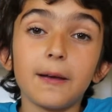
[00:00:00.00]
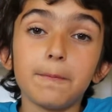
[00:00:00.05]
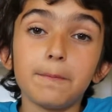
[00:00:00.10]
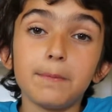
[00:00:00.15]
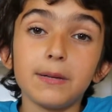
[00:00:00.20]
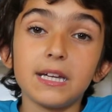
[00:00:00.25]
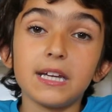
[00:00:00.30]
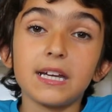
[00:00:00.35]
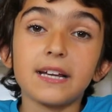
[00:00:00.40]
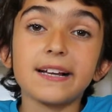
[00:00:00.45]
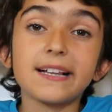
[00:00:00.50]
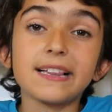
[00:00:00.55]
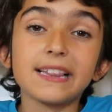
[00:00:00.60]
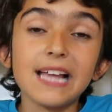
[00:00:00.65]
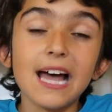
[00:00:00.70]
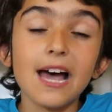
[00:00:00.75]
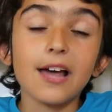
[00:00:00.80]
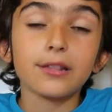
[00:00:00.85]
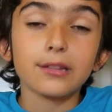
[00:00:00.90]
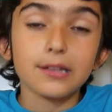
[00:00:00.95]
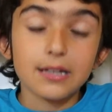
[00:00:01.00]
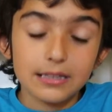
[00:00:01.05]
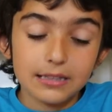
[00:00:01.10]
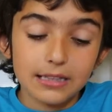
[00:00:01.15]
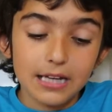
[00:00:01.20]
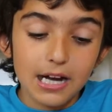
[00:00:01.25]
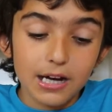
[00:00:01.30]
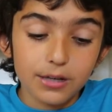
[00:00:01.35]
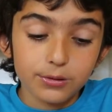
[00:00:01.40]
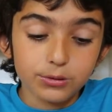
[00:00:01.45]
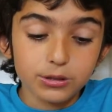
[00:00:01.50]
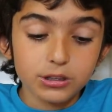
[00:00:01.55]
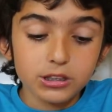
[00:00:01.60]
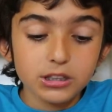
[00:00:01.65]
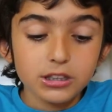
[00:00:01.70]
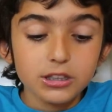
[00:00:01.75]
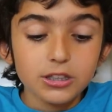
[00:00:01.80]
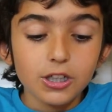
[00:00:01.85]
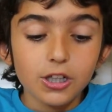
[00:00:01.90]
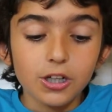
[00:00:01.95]
be class
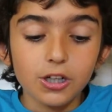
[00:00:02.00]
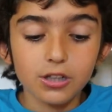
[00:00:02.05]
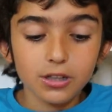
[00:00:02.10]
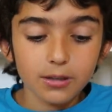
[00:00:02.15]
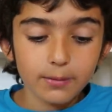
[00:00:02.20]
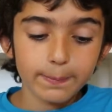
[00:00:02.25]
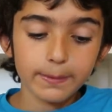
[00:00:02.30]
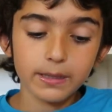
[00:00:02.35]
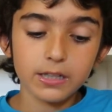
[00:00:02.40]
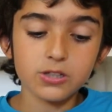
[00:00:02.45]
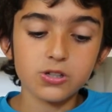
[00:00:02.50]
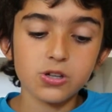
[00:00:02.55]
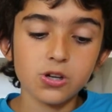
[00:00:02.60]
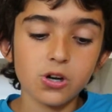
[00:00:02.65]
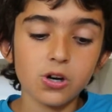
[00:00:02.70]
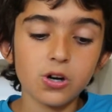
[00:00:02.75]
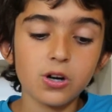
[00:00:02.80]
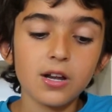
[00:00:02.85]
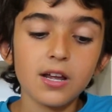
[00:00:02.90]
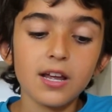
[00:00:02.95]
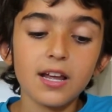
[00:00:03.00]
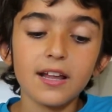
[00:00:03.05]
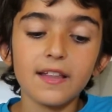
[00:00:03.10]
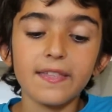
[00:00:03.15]
clown on the picture.